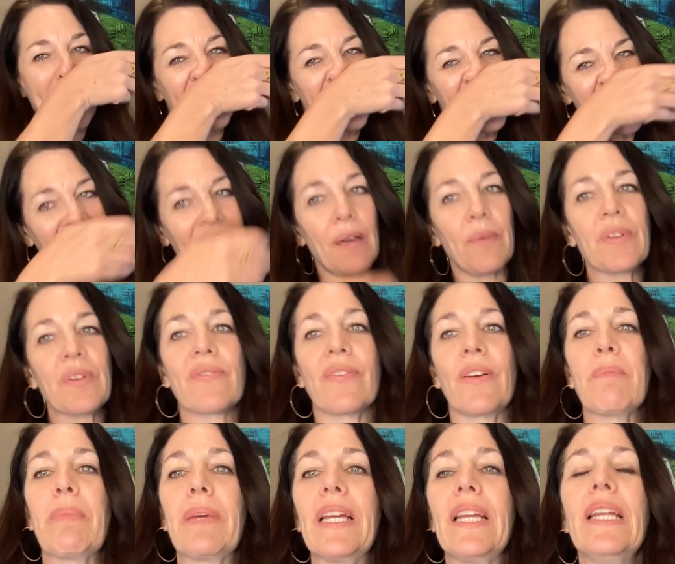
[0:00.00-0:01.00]
so that was
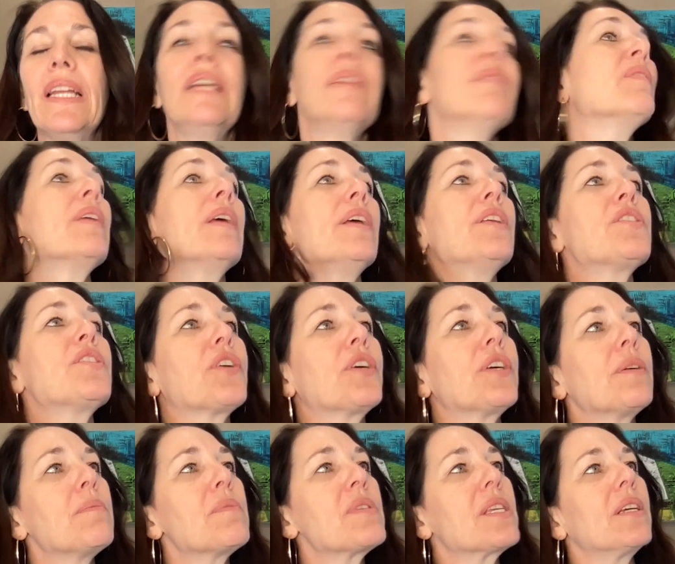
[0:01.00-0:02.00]
fun. But in
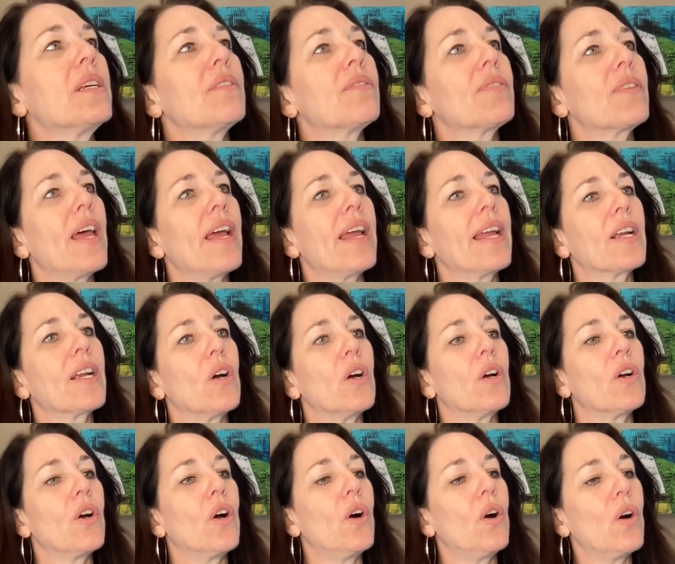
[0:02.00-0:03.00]
terms of like
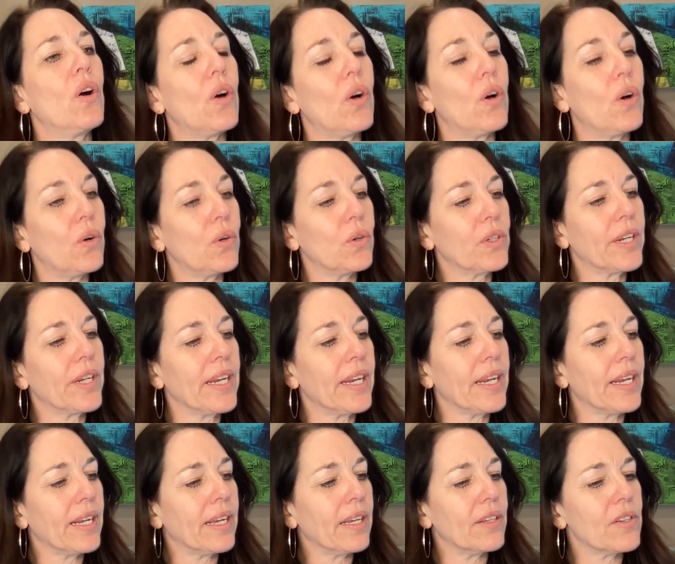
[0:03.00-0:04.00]

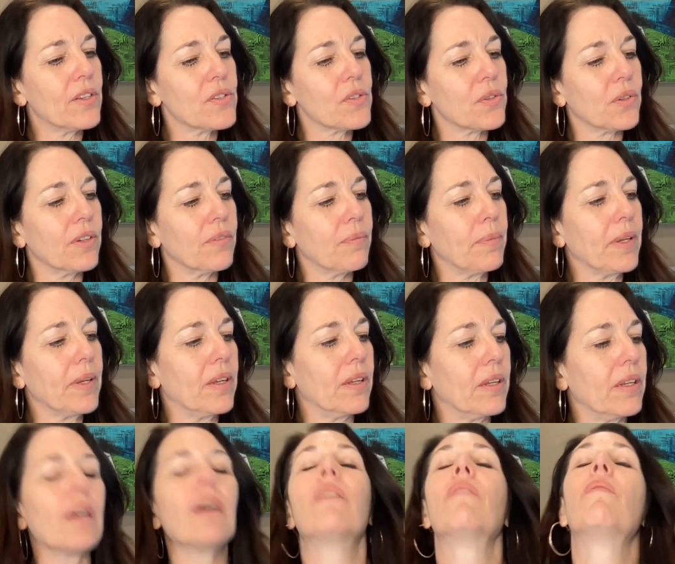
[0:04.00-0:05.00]
holding sort of,
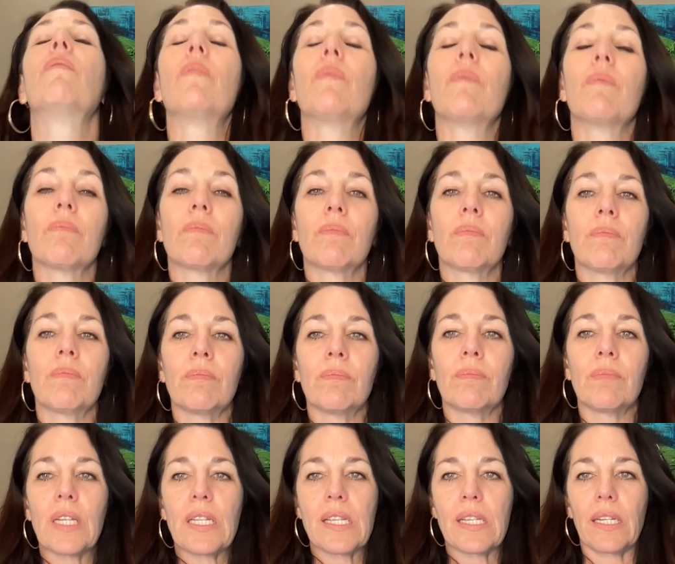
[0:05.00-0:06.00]

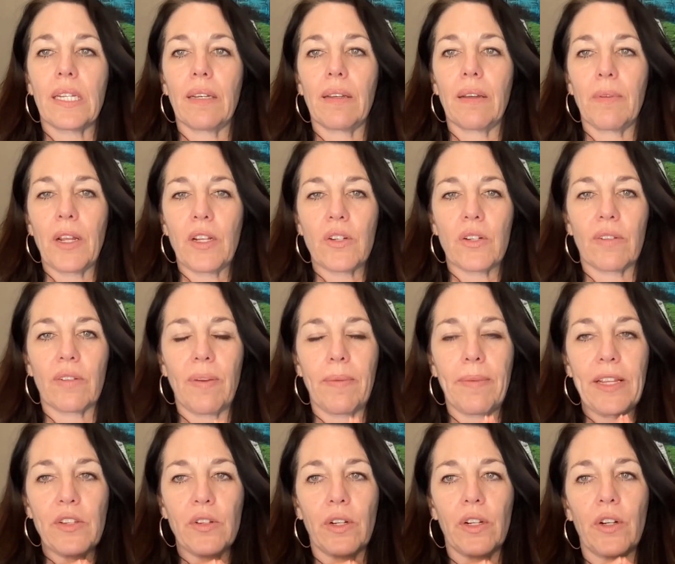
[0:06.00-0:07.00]
let's see, I'm not sure if I'm
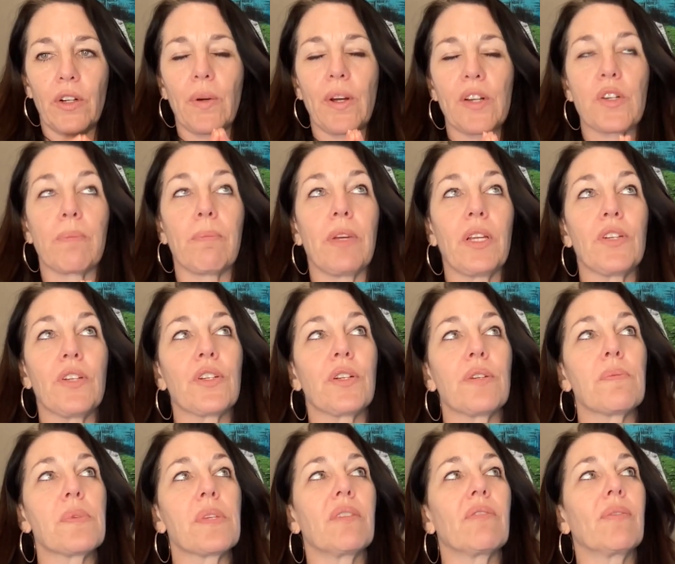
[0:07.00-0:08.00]
answering your question, but in
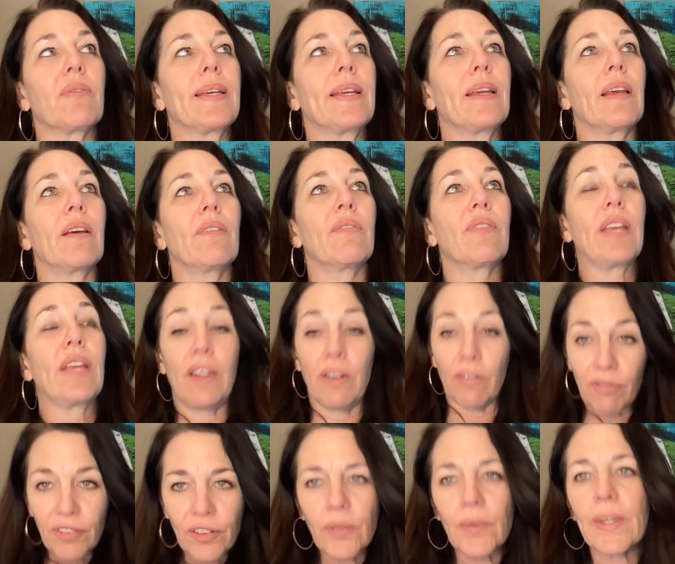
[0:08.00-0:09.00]
terms of of
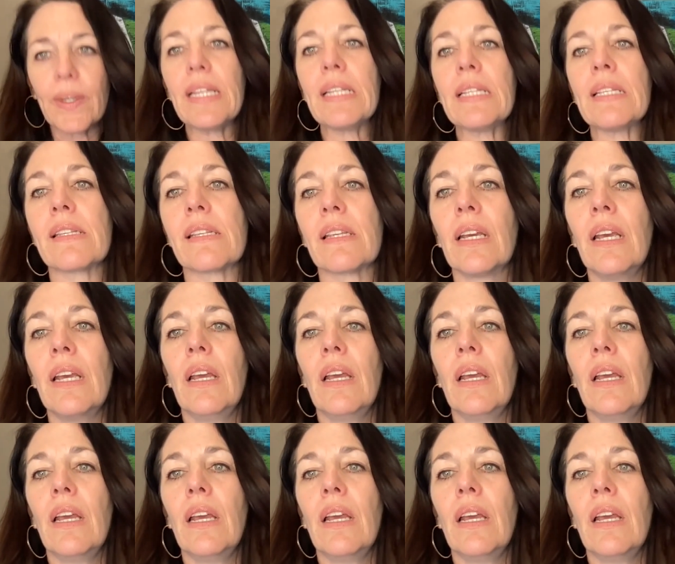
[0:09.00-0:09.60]
influence,